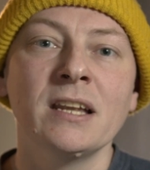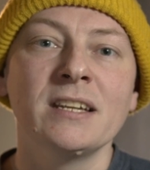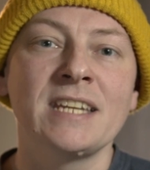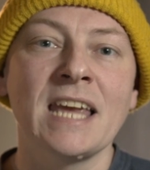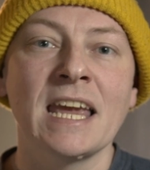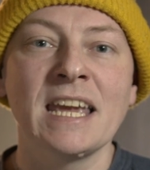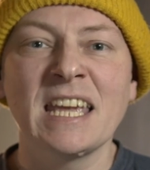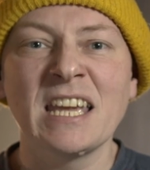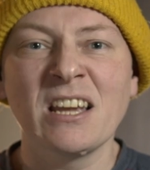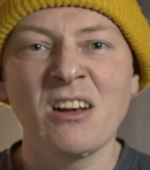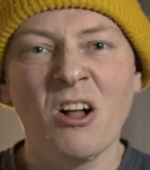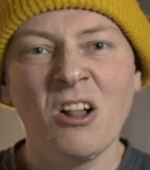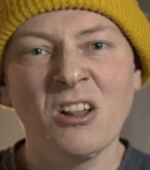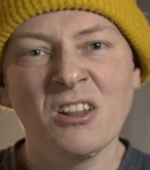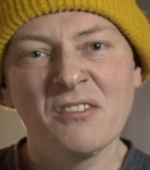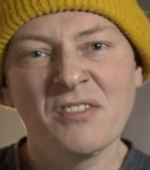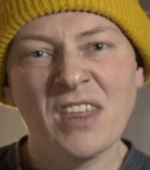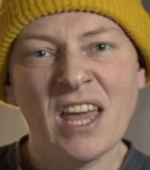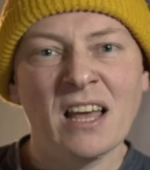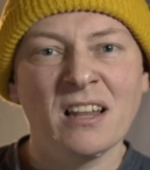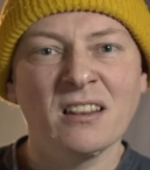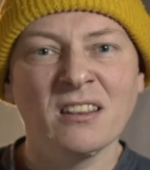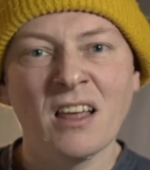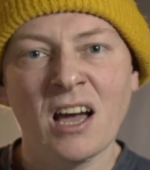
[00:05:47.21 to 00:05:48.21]
taking all of
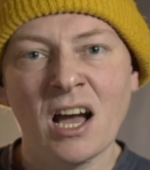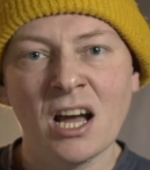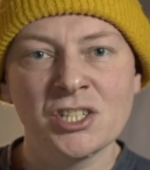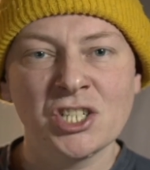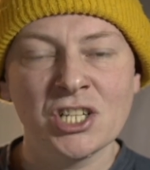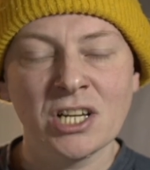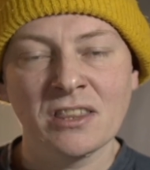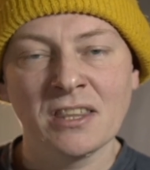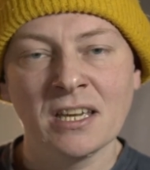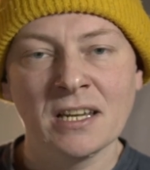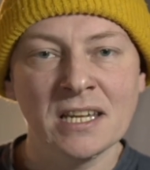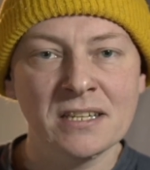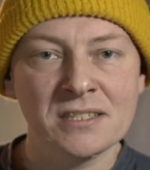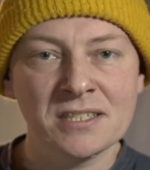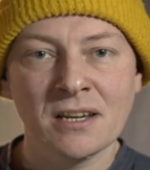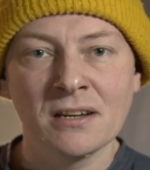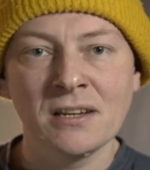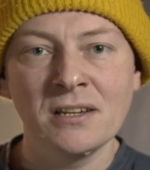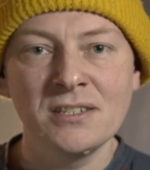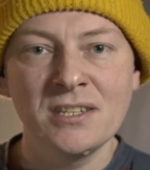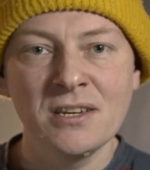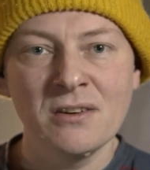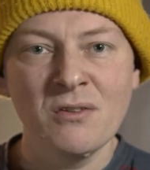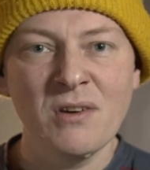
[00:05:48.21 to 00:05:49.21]
that logic that it's
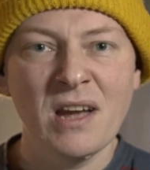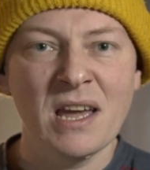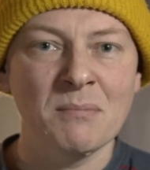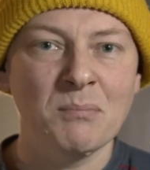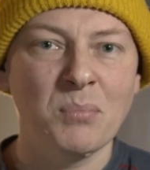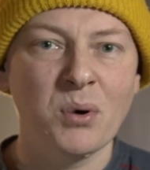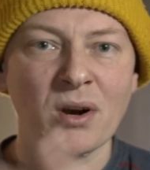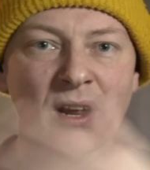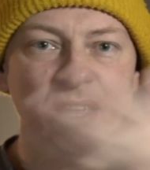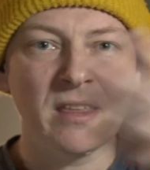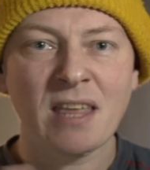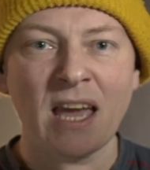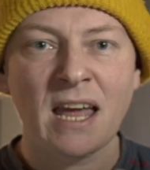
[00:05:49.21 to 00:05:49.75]
going to do and putting